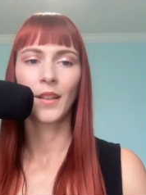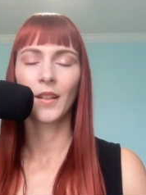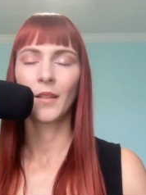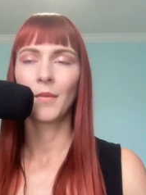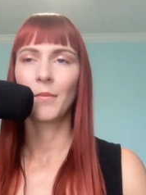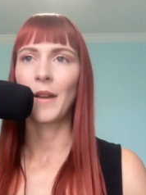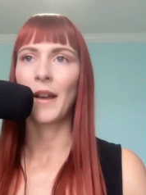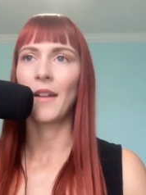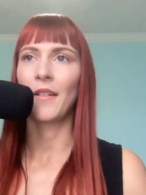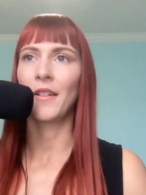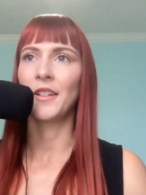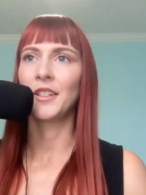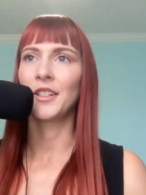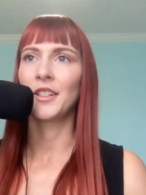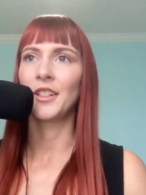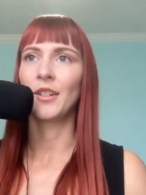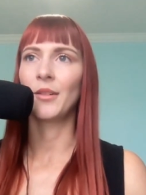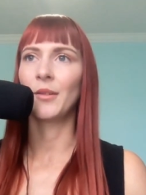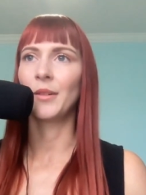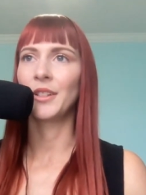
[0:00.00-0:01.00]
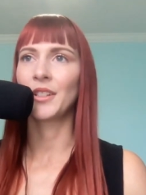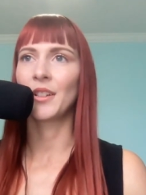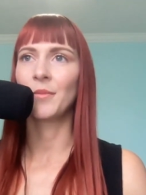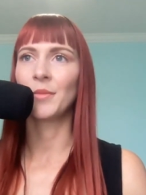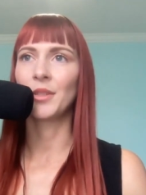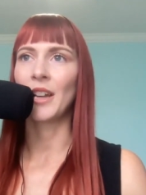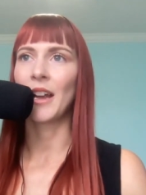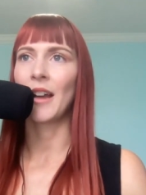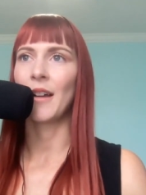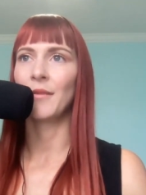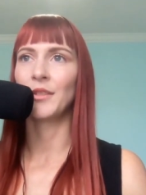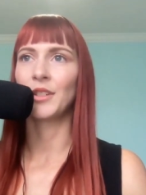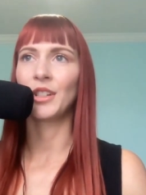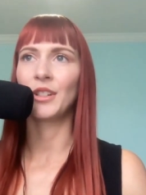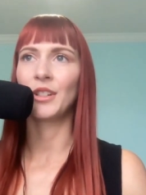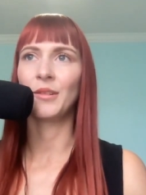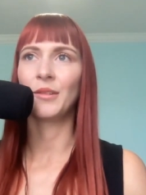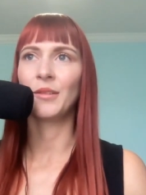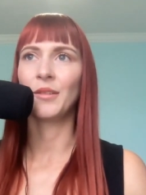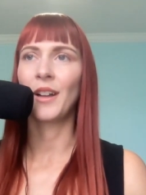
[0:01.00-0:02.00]
Balance. It always comes down
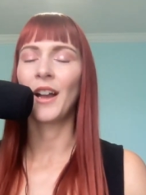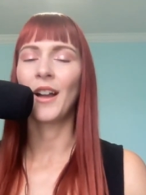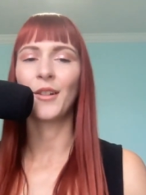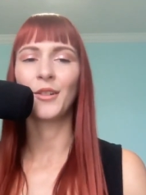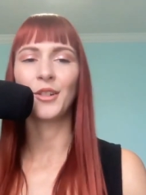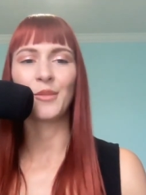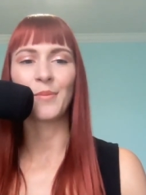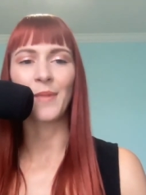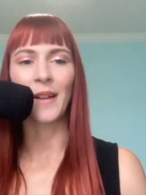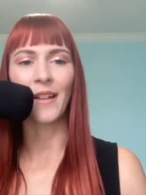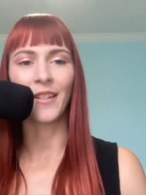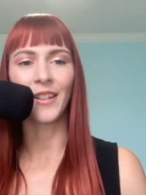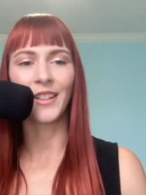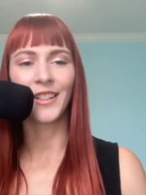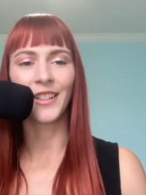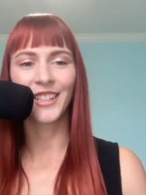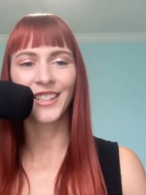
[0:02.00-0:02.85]
to how do you balance?